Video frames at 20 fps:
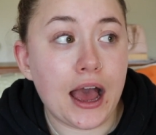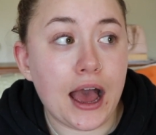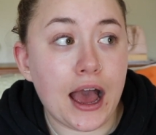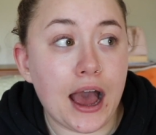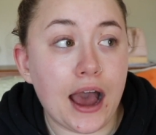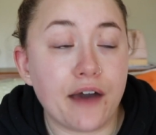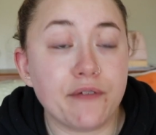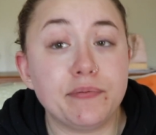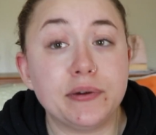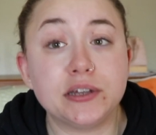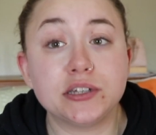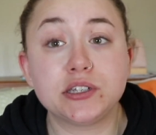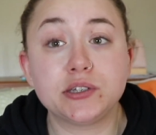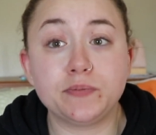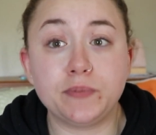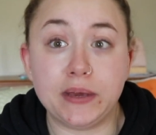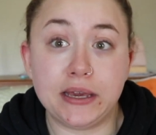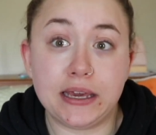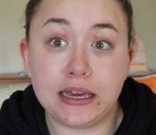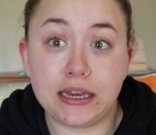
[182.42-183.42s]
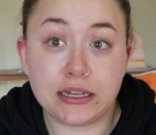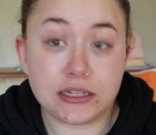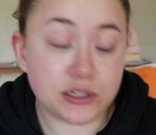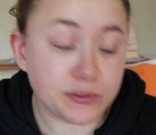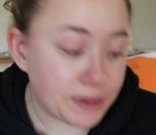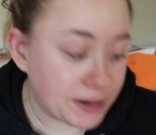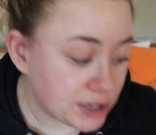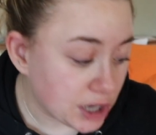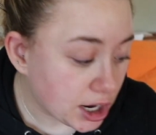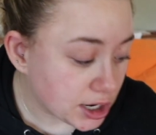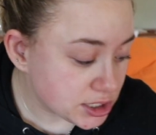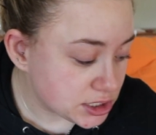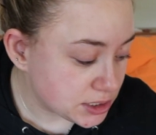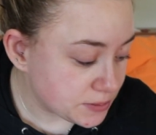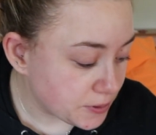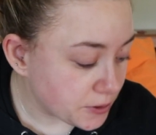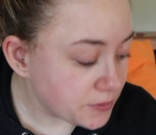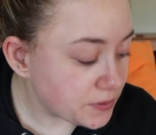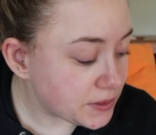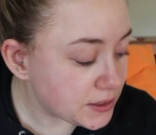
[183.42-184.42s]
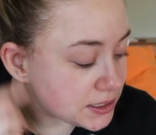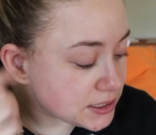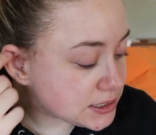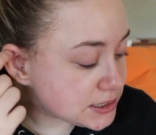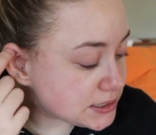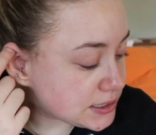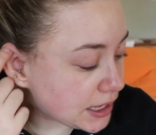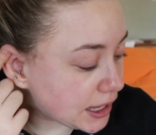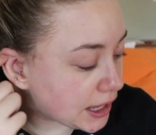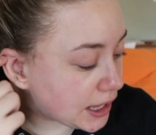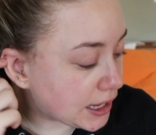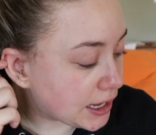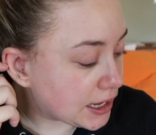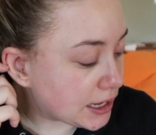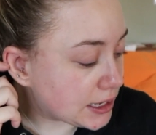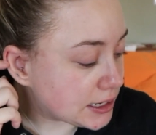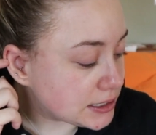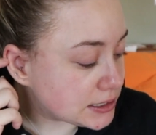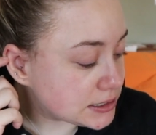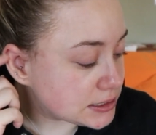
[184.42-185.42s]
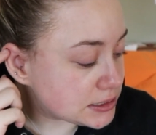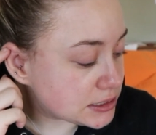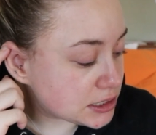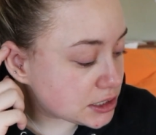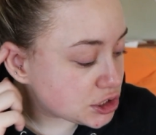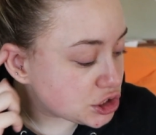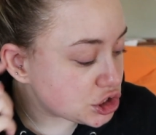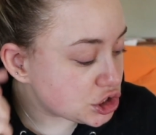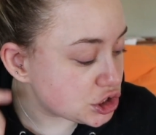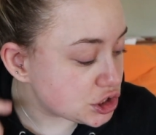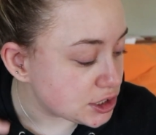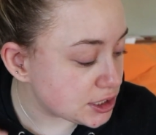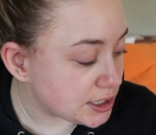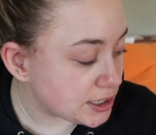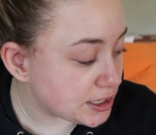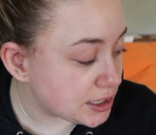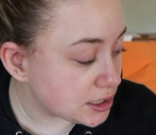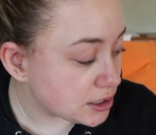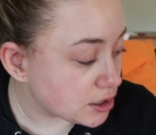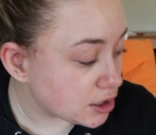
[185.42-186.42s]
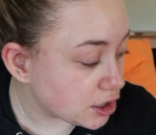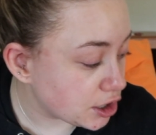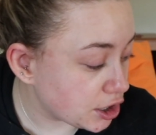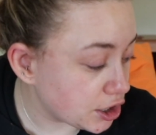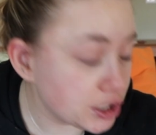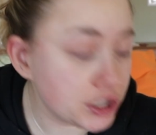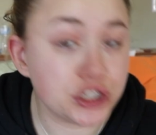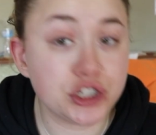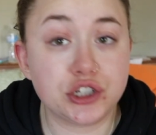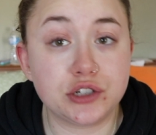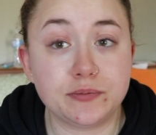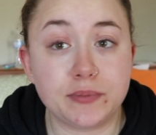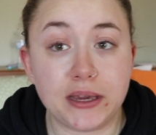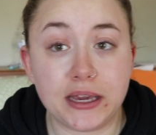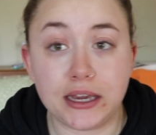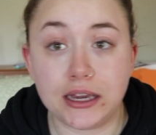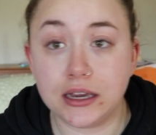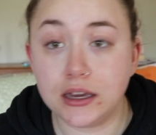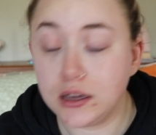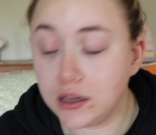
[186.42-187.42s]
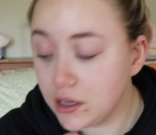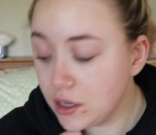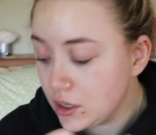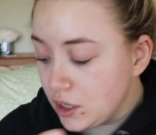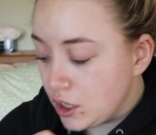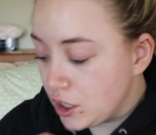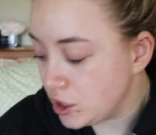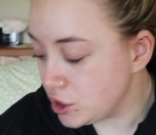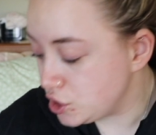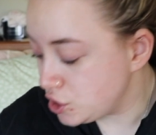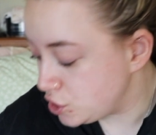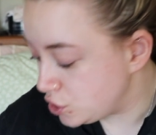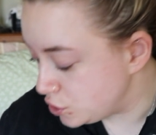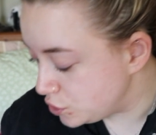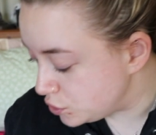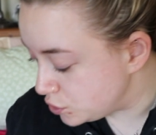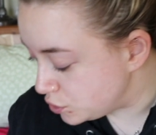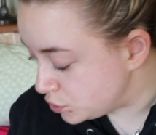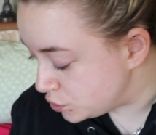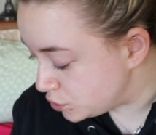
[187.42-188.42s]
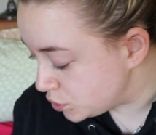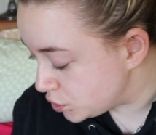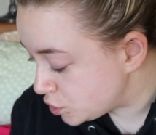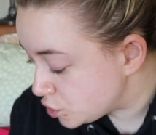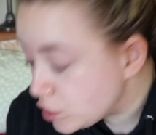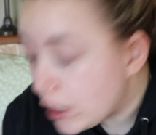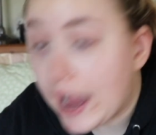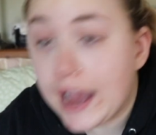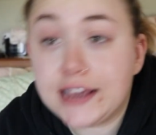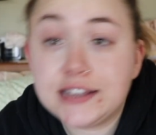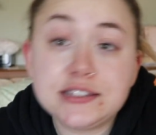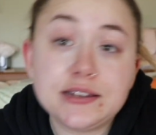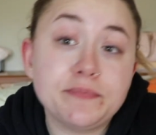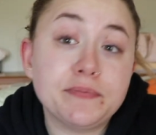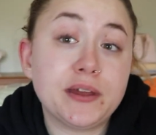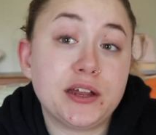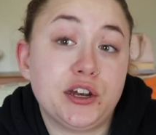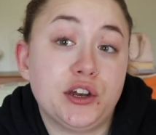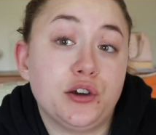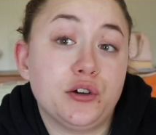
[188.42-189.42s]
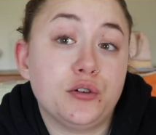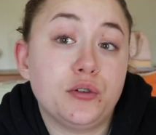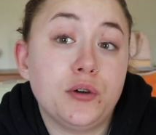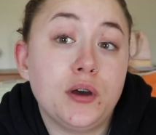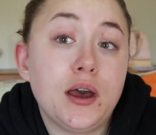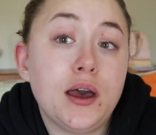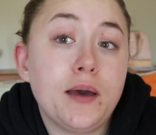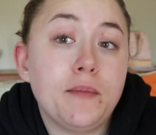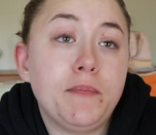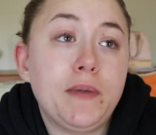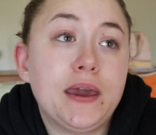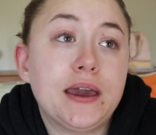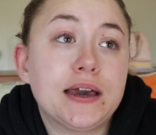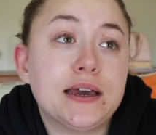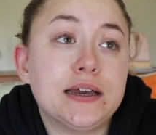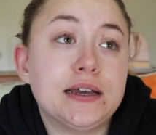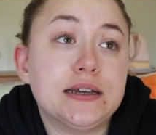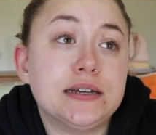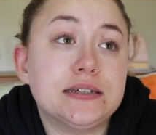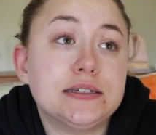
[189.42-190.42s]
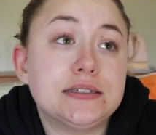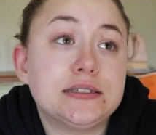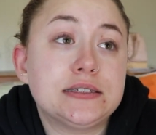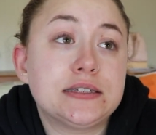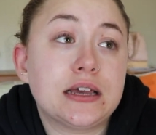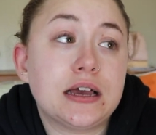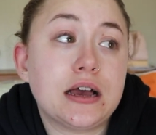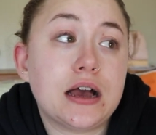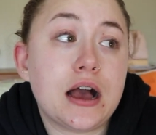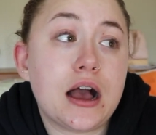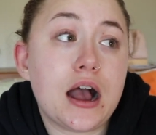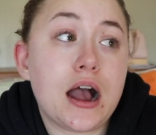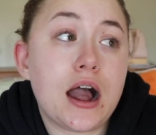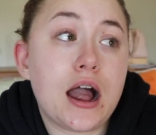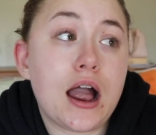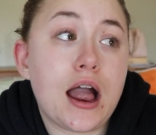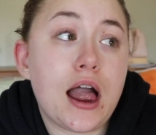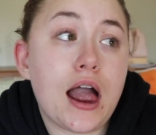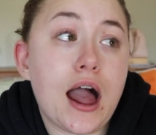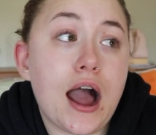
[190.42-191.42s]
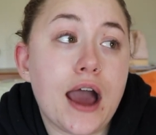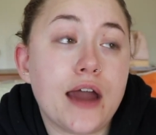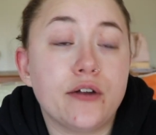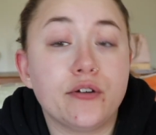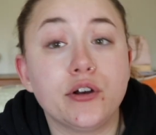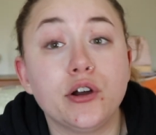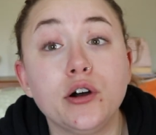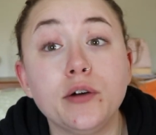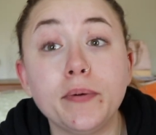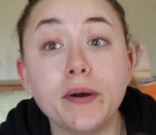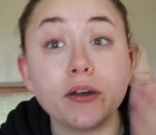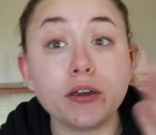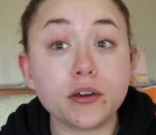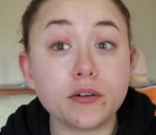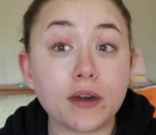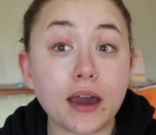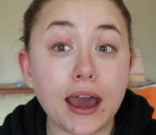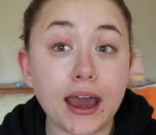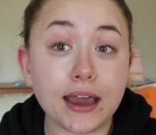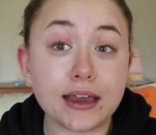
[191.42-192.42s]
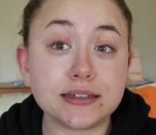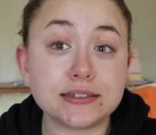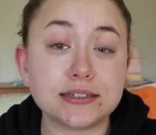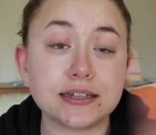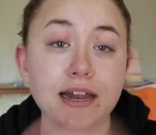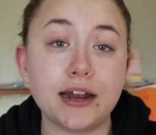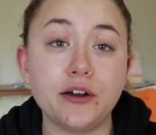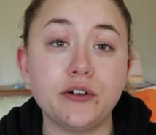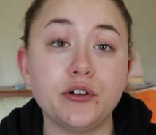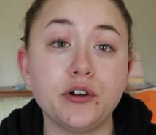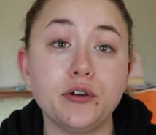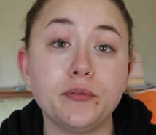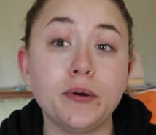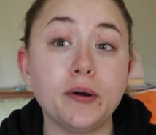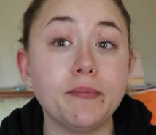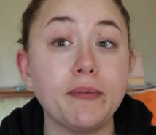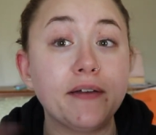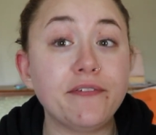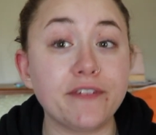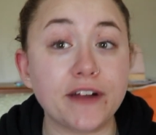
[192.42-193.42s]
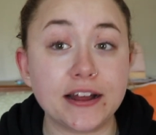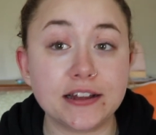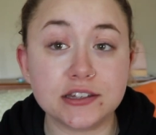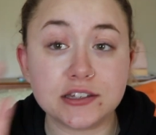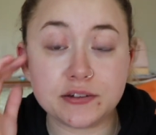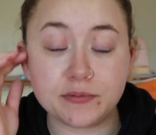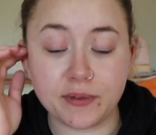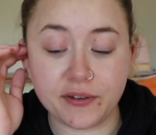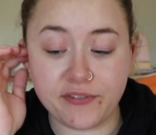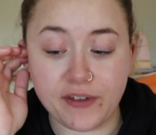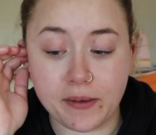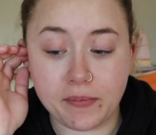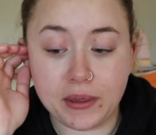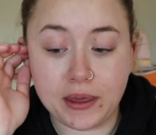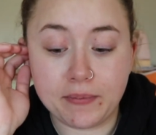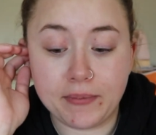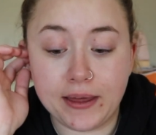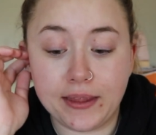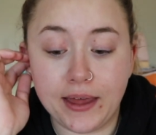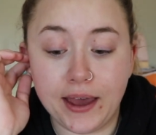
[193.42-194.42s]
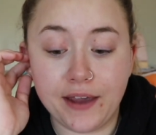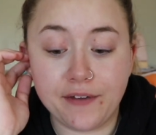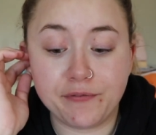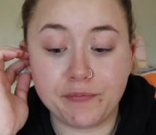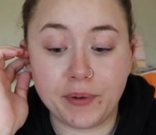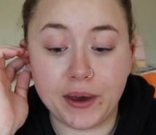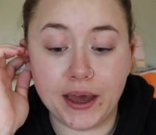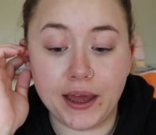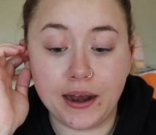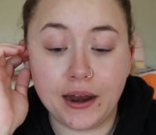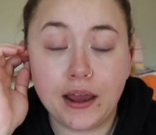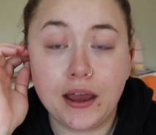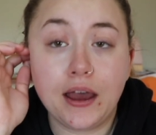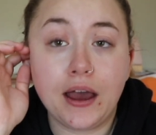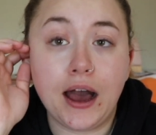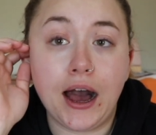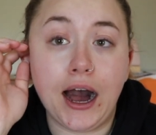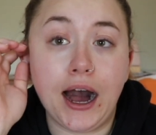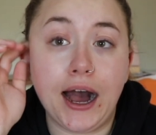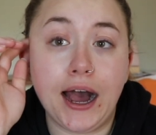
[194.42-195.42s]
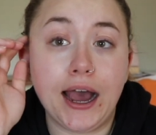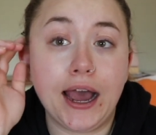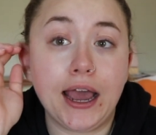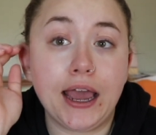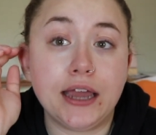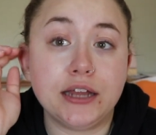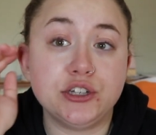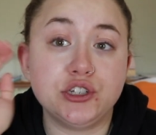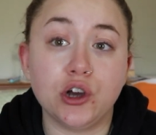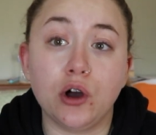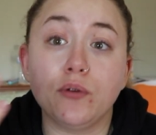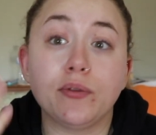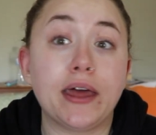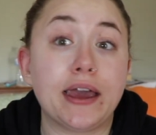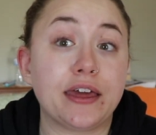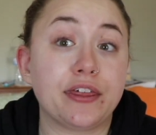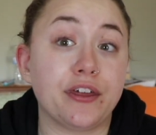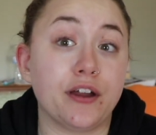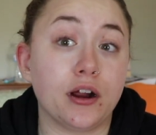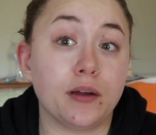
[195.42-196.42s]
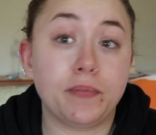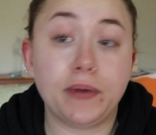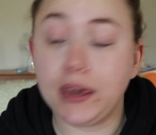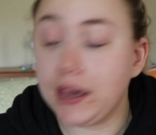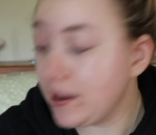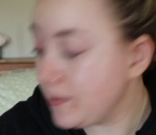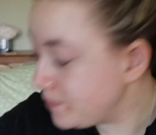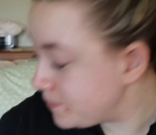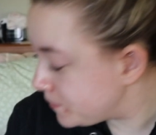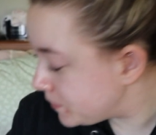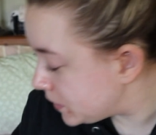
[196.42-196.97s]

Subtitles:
have been speaking to my doctor about this, and she urged me to try something new, because I don't know about you guys, and I don't know about my friends or my family in my life, but I don't like therapy.